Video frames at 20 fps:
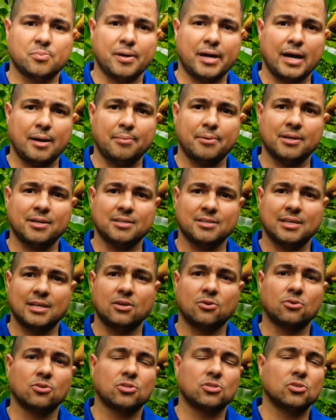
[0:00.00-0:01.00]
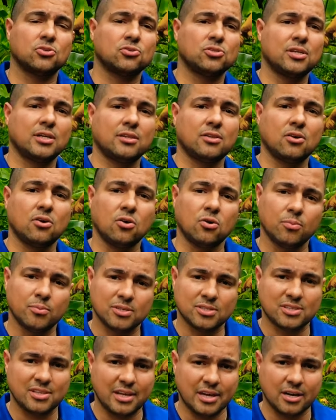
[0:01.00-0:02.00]
up happening is they don't associate the home
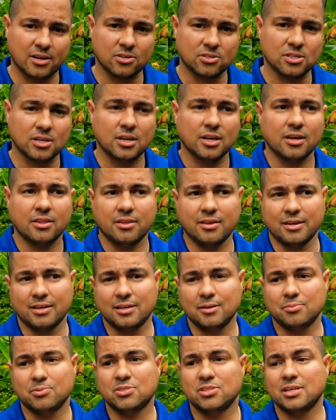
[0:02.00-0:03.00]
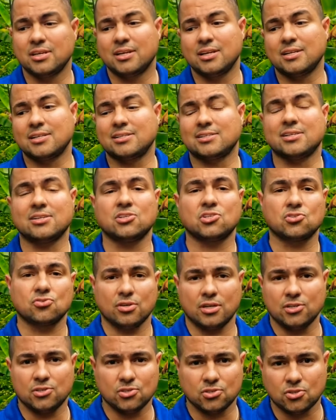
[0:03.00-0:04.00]
as theirs. They end up seeing it as a
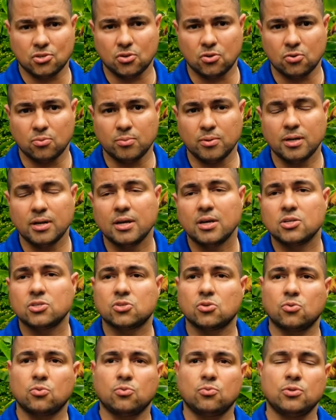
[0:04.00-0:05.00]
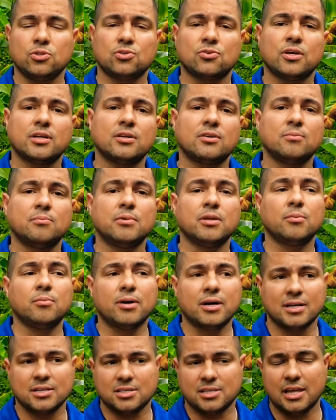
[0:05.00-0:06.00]
stranger's home. So we try to
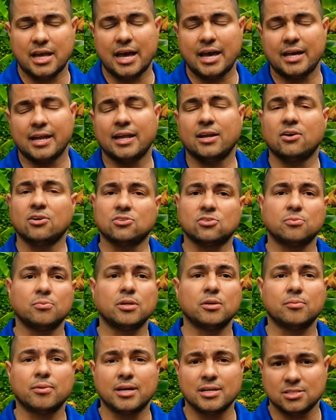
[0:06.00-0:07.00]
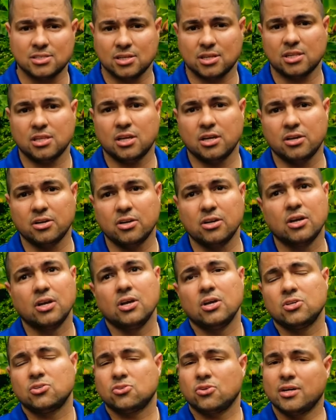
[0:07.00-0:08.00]
minimize that and also minimize the clutter.
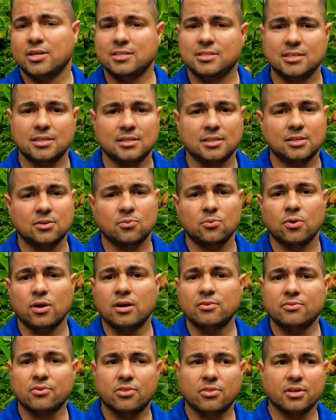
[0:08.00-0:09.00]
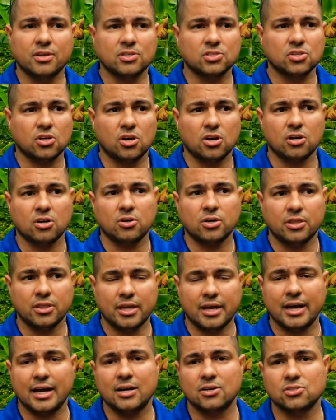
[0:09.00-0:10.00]
So ideally, wherever things are in the
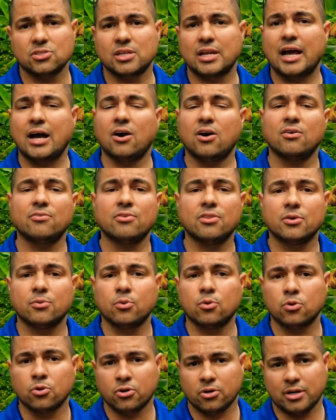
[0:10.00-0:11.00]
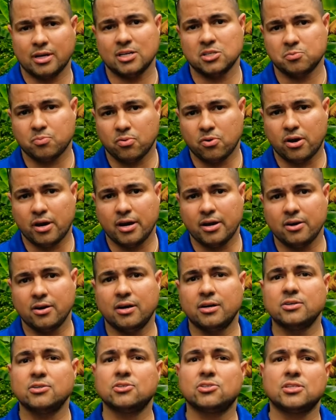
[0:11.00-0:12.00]
house and however they were organized prior,
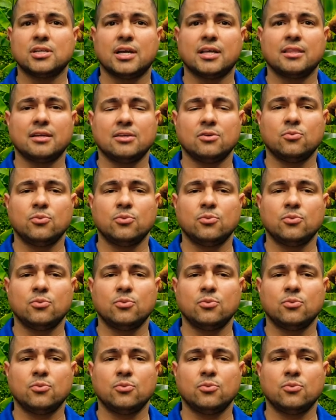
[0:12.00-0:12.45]
understand that